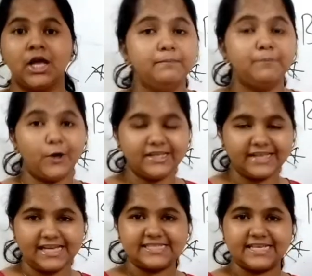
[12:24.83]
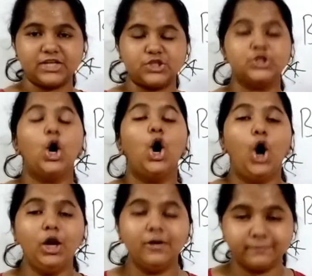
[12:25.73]
polarization,
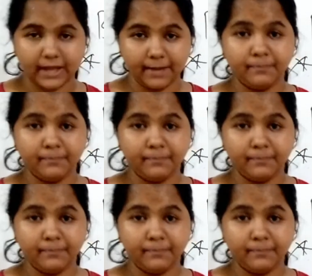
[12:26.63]
all of them